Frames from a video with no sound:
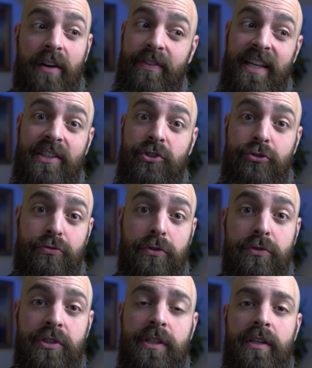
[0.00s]
of the
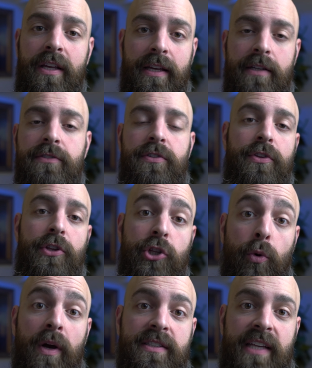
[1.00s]
intrusion into the
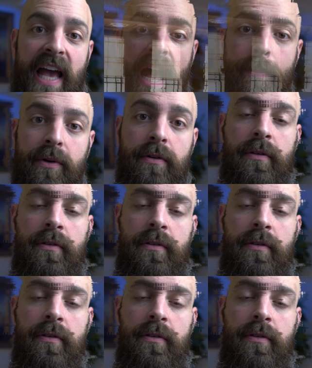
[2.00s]
US Capitol.